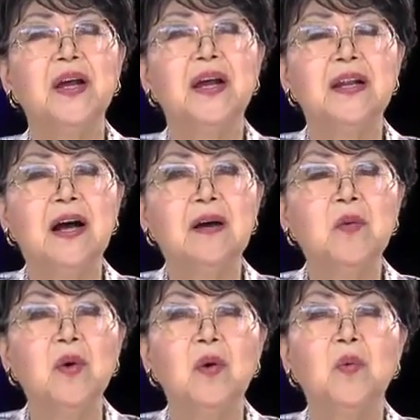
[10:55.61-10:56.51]
and I
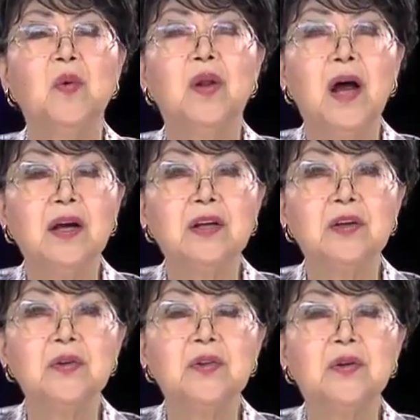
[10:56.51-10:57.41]
would like
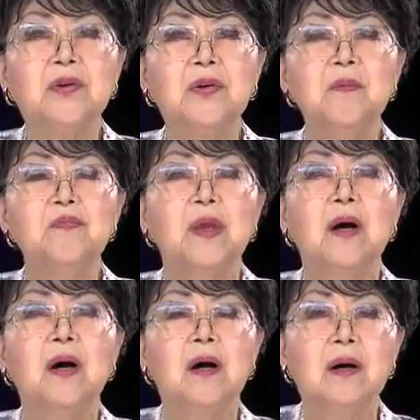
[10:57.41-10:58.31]
you to
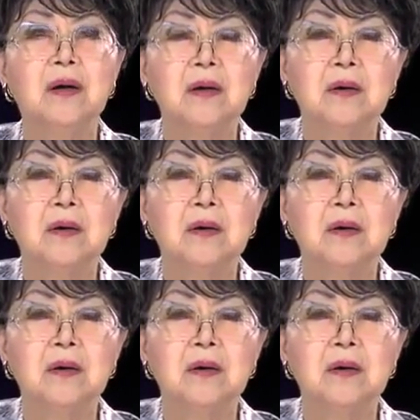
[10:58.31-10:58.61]
uh,